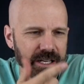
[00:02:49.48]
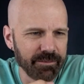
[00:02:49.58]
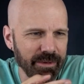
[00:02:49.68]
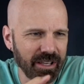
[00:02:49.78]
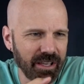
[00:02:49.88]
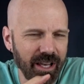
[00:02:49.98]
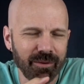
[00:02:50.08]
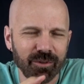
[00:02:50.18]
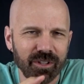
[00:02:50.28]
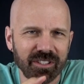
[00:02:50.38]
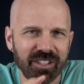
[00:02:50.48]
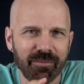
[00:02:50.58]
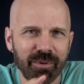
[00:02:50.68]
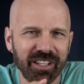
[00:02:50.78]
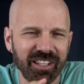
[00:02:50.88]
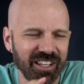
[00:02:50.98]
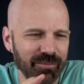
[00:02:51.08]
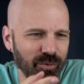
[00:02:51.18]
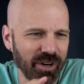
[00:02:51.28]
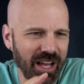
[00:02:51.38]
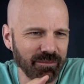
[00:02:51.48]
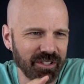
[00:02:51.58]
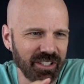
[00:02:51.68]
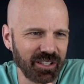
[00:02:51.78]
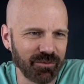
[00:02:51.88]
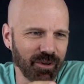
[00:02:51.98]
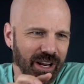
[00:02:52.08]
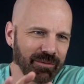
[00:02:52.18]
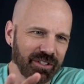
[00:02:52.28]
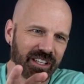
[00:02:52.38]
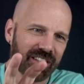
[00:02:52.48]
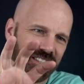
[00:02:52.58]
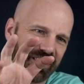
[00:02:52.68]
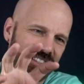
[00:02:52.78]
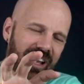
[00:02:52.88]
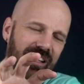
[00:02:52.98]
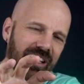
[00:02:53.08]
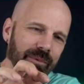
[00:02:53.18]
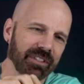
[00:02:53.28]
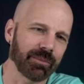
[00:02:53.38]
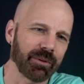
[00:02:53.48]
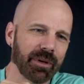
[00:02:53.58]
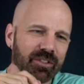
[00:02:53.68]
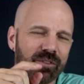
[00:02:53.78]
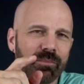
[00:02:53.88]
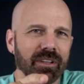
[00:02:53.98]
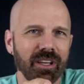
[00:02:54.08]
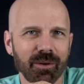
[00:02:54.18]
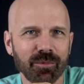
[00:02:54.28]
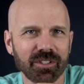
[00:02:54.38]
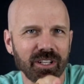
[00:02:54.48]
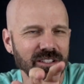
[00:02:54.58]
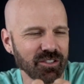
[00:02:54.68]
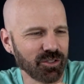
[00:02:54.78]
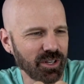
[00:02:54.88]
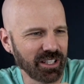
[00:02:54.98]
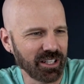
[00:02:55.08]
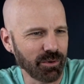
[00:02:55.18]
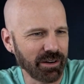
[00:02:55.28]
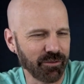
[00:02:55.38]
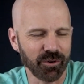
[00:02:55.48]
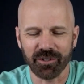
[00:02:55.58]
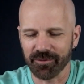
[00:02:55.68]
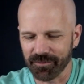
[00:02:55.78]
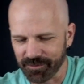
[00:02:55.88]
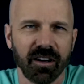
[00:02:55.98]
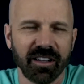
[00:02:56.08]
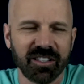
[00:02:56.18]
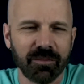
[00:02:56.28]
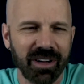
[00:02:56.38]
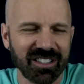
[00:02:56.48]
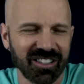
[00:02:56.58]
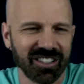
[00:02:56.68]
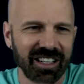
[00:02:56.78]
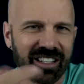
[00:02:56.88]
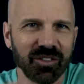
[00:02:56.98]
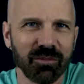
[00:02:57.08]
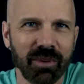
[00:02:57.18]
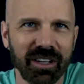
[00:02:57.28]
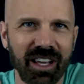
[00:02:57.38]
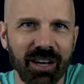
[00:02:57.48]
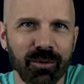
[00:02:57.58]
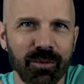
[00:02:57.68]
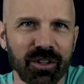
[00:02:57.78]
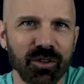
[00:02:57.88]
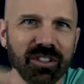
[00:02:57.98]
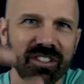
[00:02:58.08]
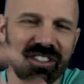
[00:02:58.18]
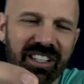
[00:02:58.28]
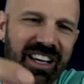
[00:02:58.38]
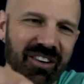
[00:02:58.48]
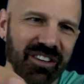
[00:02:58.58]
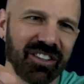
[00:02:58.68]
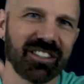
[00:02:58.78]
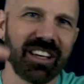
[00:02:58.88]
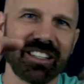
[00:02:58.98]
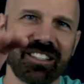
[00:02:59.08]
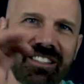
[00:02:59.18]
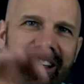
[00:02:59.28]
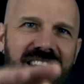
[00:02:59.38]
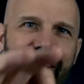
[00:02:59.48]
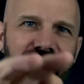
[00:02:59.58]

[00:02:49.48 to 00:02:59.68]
uh, my camera is not picking up what I'm seeing. What I'm seeing is a static image. Let me mess with my camera settings and try to get it right for you. All right, that's about as good as I can do with my camera, but you can see how it looks like a static